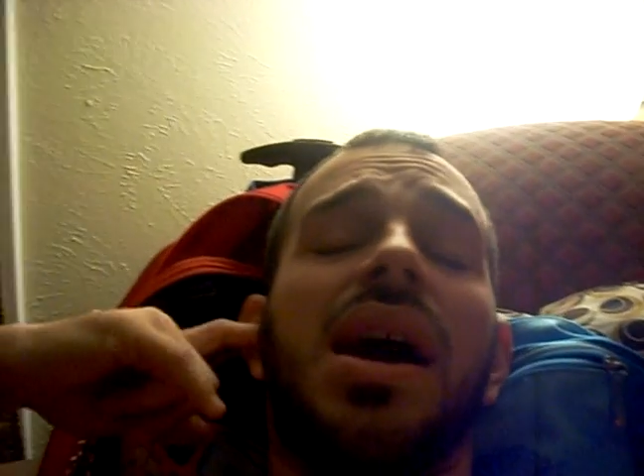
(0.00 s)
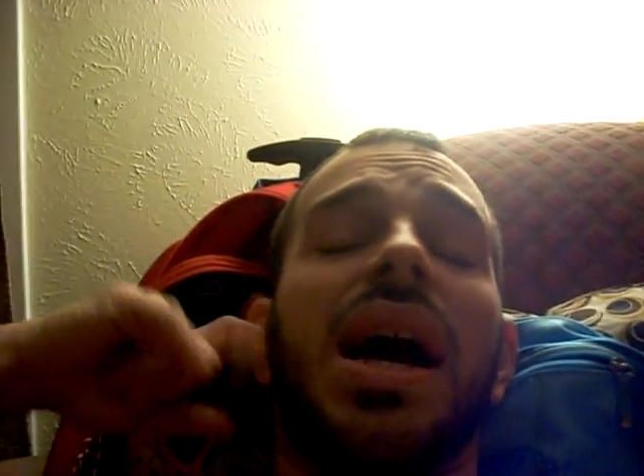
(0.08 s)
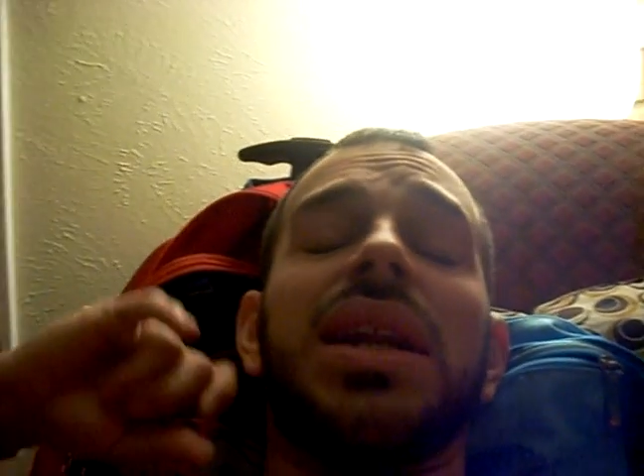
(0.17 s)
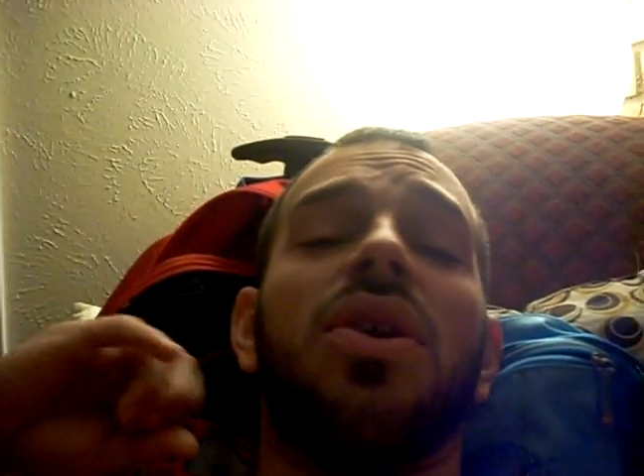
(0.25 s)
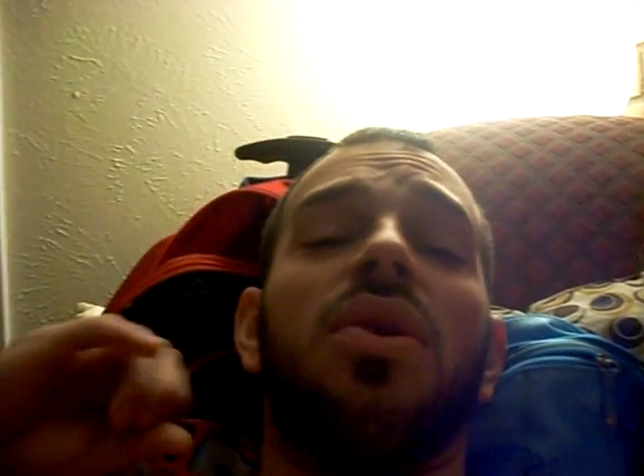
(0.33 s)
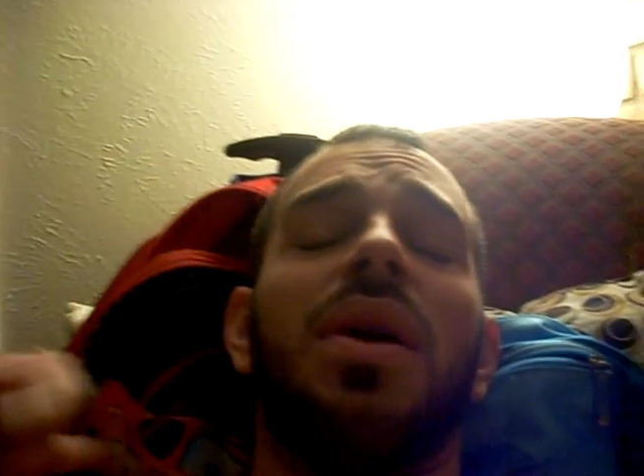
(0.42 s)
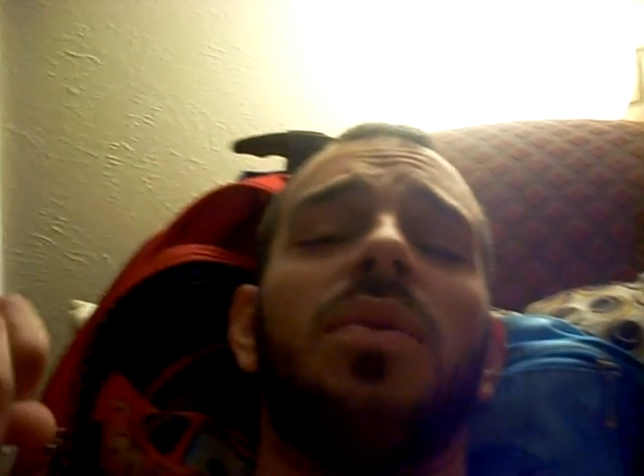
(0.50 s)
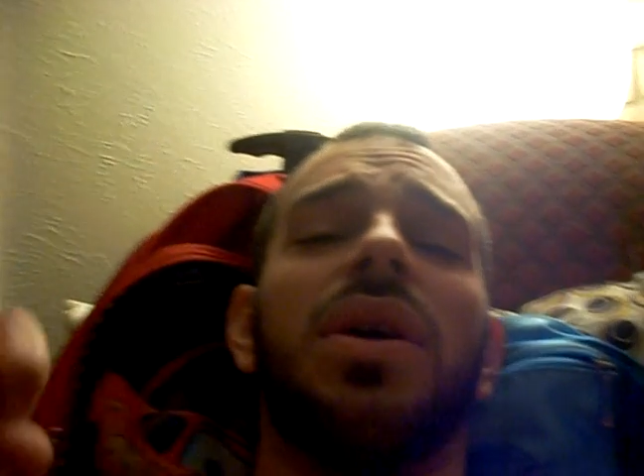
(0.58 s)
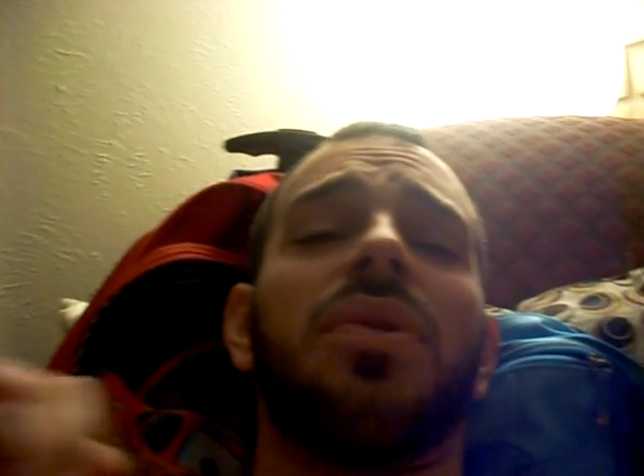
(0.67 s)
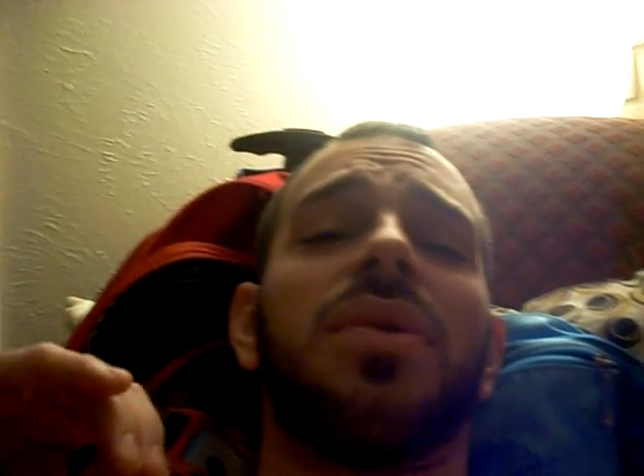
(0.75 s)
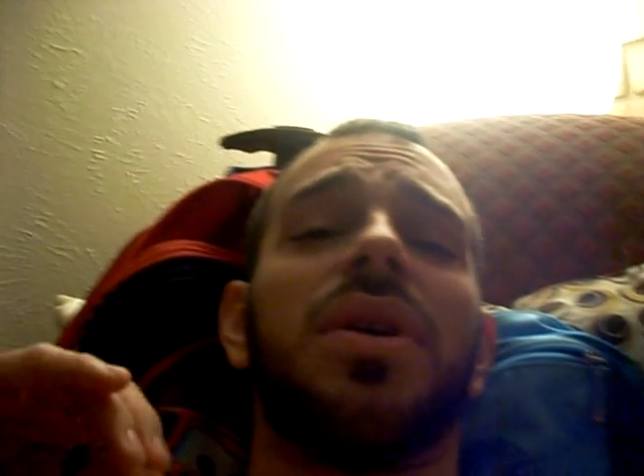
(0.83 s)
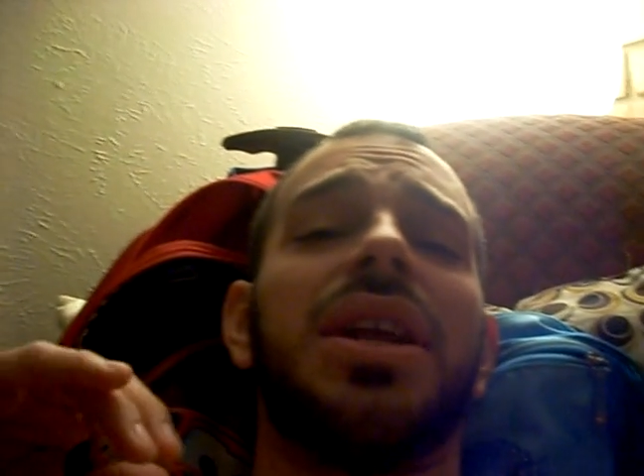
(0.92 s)
I know I
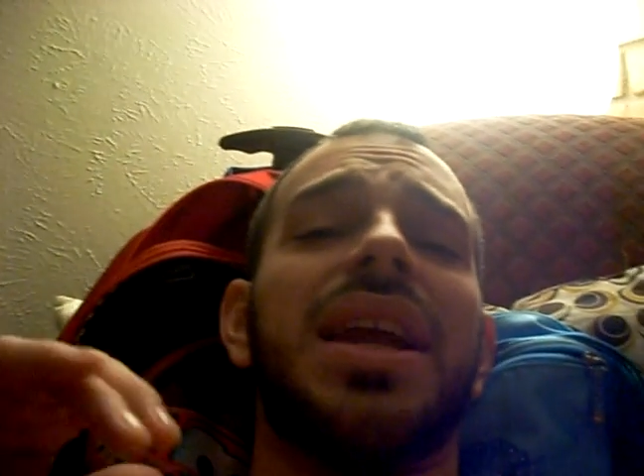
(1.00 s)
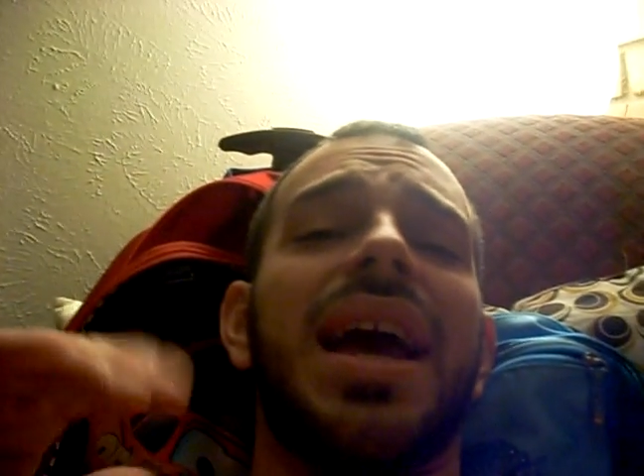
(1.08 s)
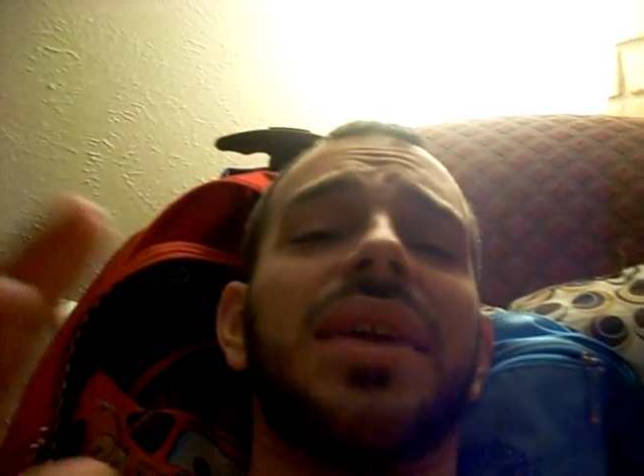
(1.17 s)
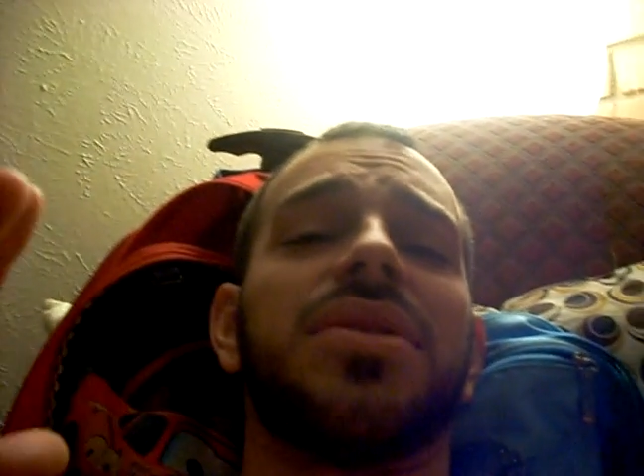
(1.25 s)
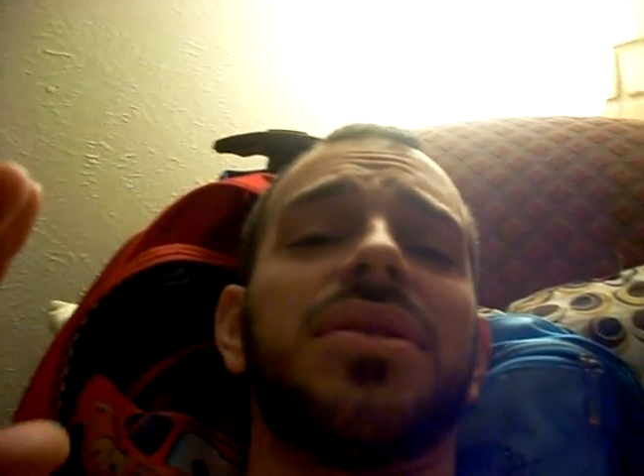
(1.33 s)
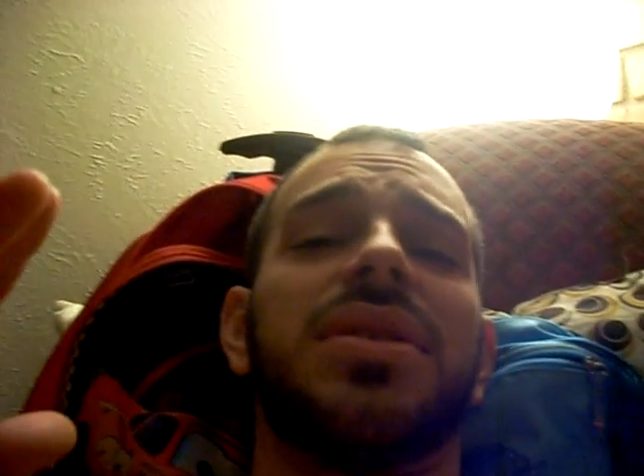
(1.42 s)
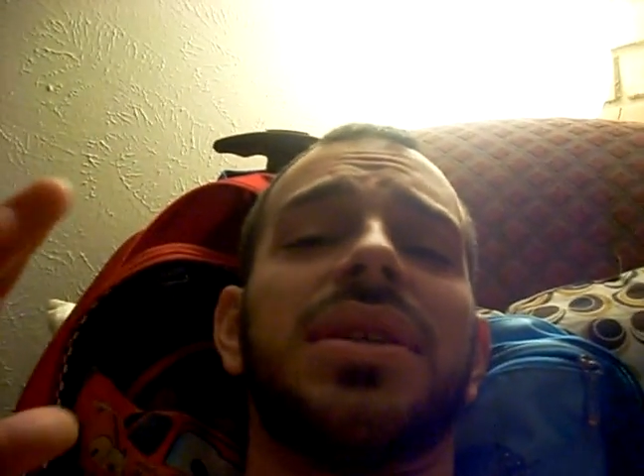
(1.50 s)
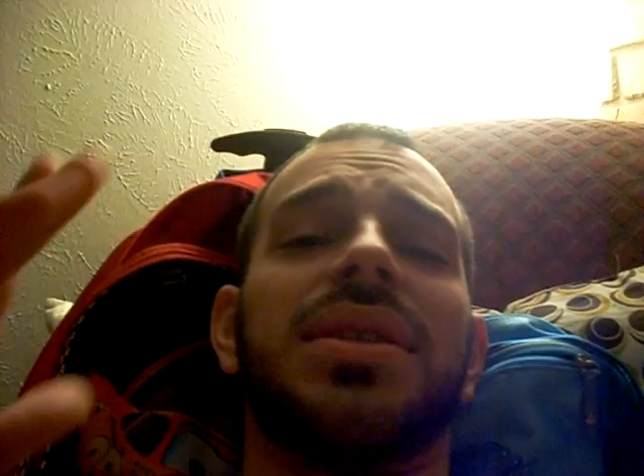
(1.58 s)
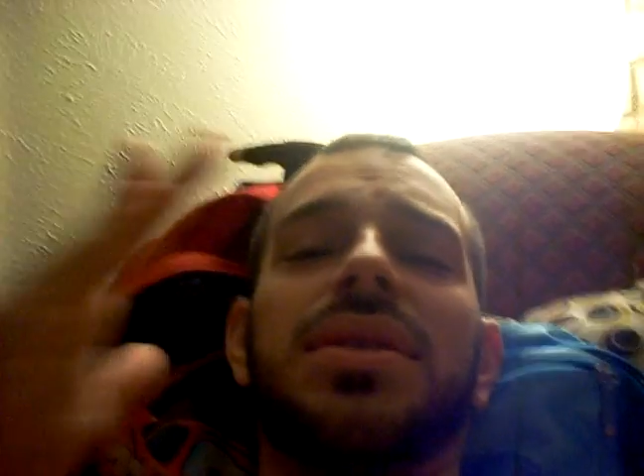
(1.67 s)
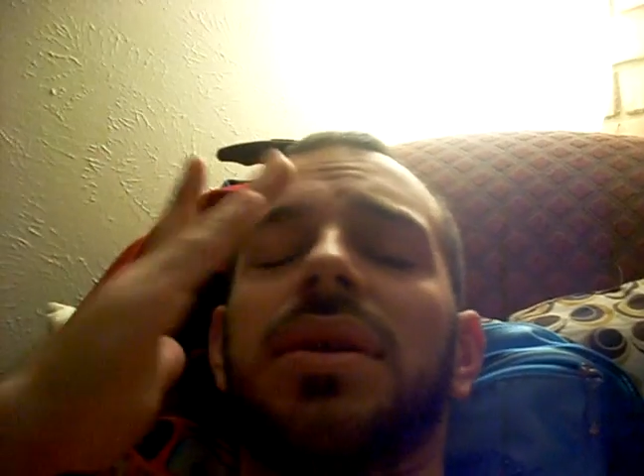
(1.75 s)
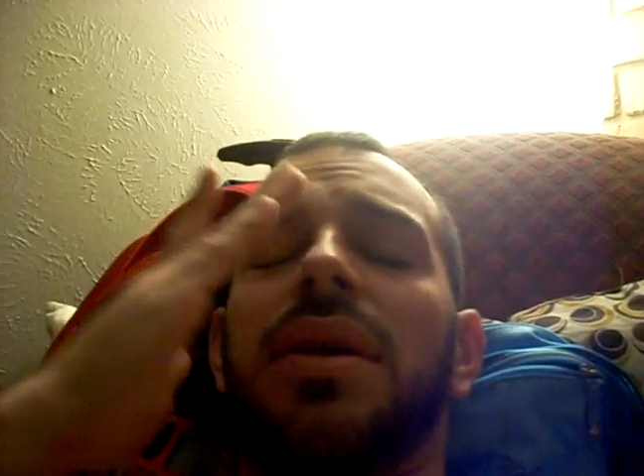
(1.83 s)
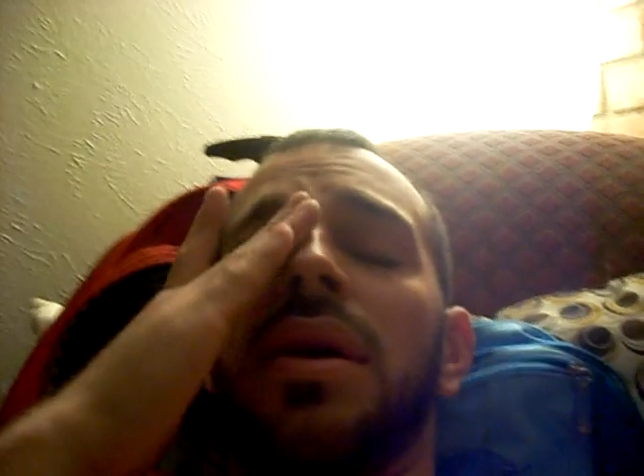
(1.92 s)
want to run an
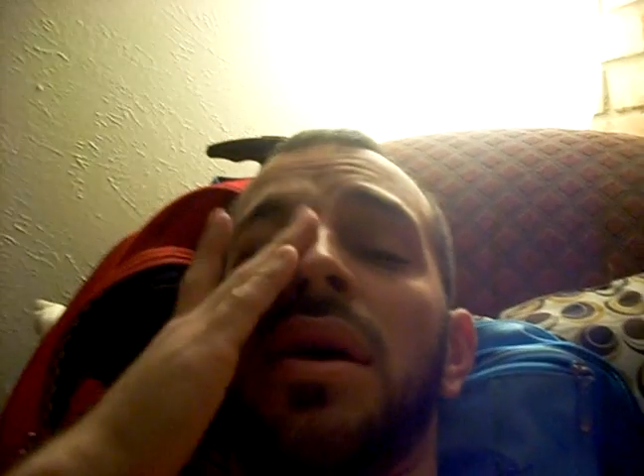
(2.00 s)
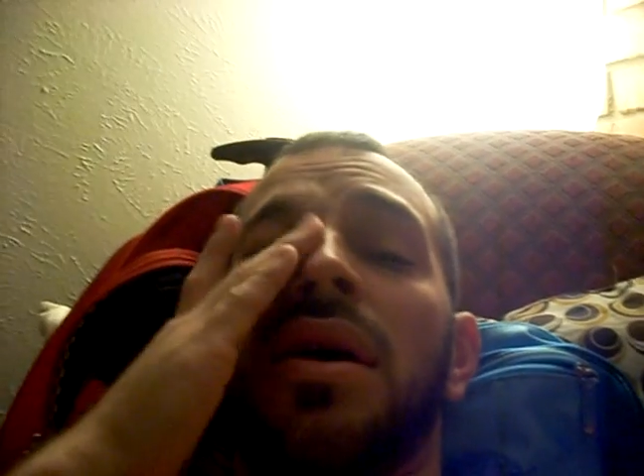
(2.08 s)
Exorcist,